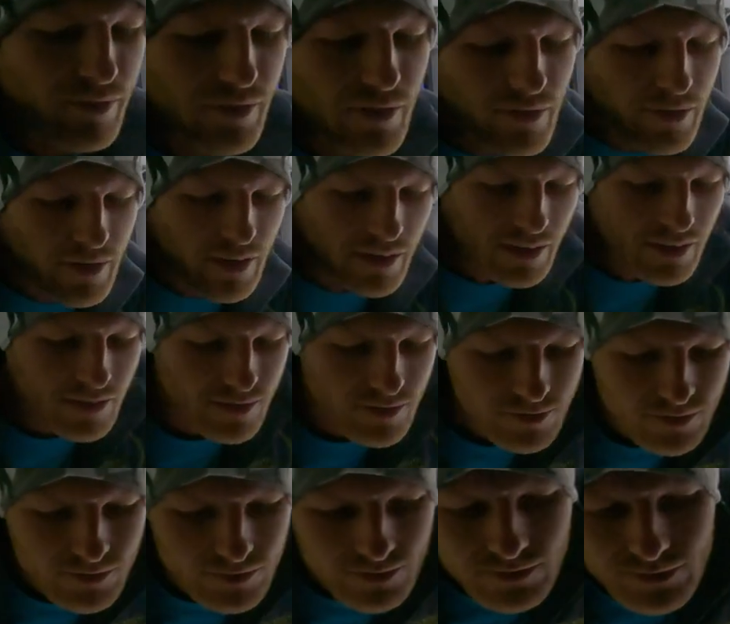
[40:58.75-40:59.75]
for
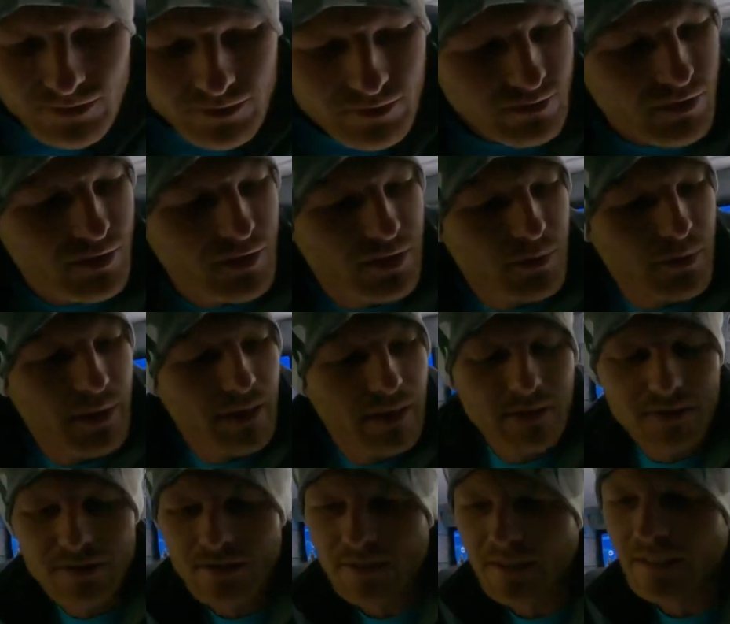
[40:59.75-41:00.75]
doing
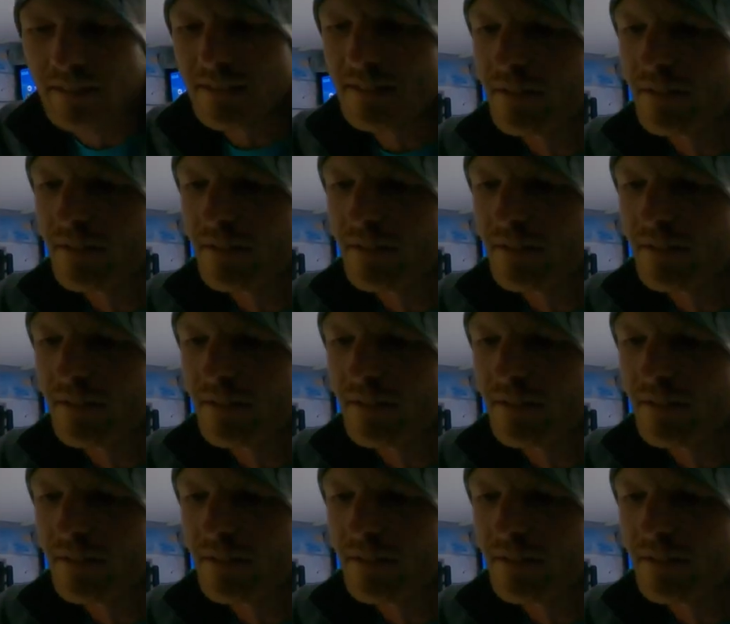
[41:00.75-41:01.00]
it. It's a nice